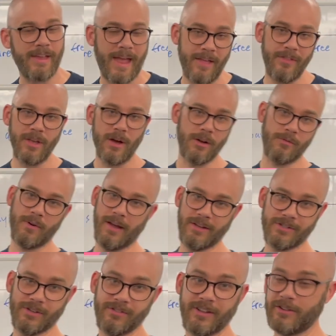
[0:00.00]
and the
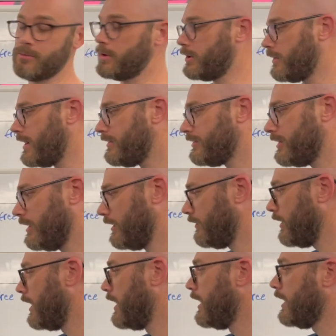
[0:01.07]
unrighteous. That's what grace does.
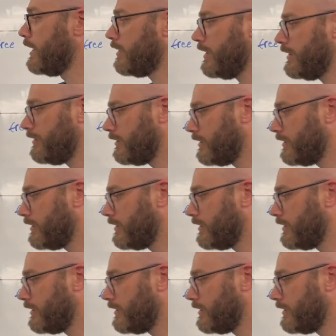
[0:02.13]
Grace is